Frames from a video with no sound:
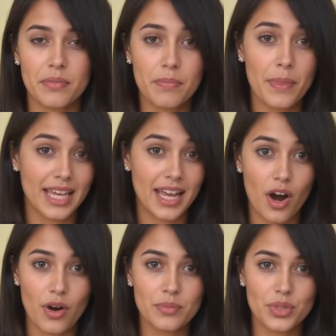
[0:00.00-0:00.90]
Many
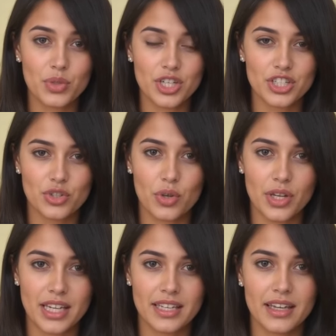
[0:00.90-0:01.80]
homes were
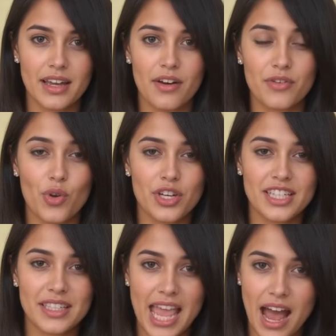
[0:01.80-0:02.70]
destroyed,
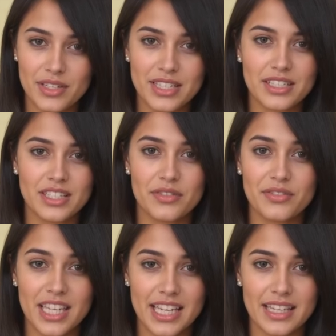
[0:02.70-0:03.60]
forcing thousands to
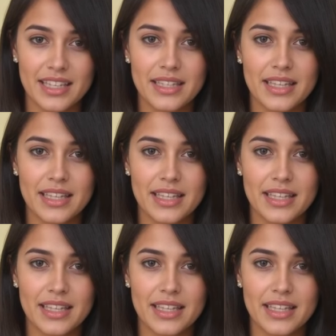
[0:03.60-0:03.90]
flee.